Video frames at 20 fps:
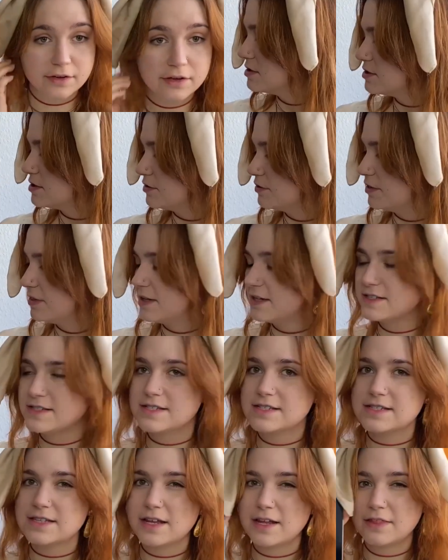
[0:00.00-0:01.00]
So this
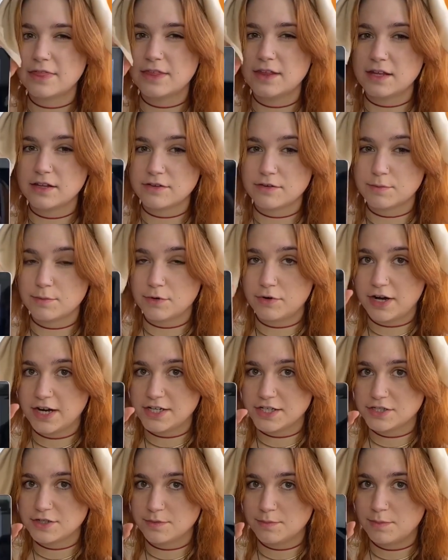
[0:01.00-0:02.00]
is like the
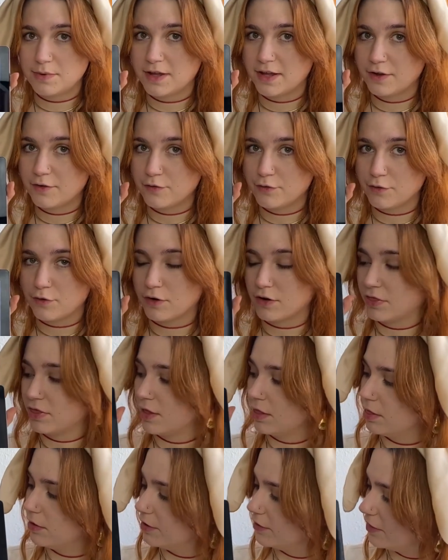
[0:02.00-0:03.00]
inspiration pick for
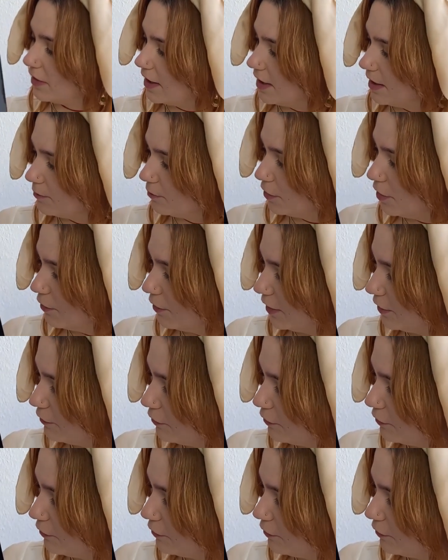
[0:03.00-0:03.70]
the look that I'm going